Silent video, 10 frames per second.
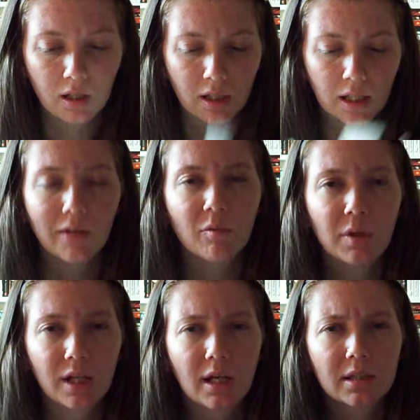And
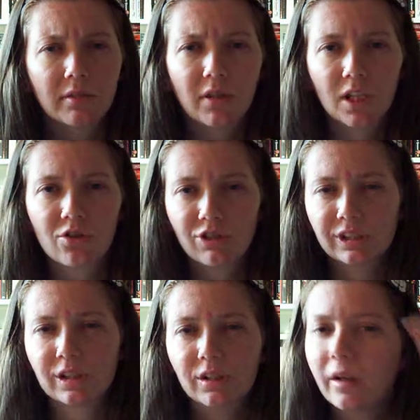everybody had something
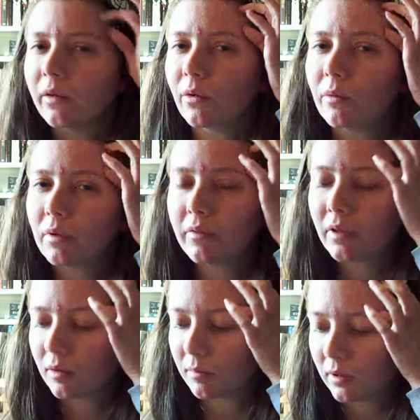interesting going on with
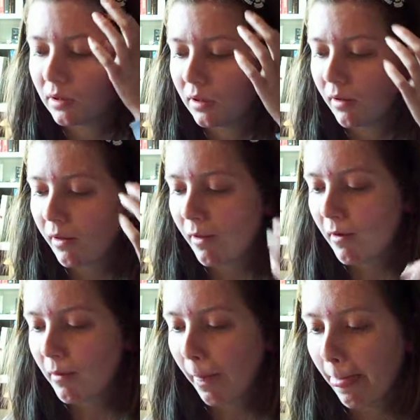them.
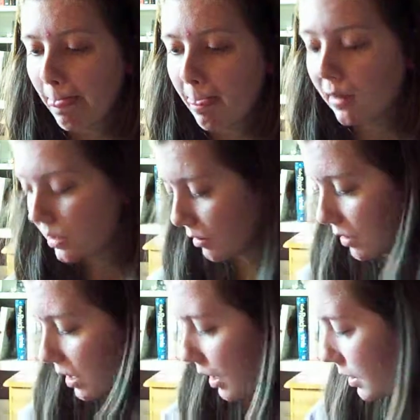So I
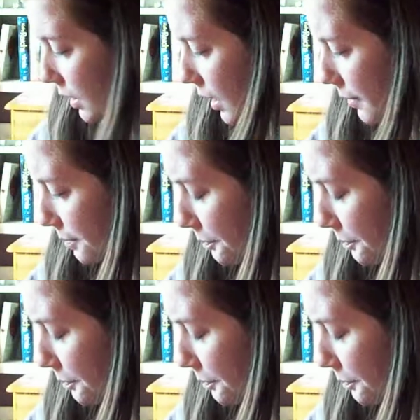really liked that.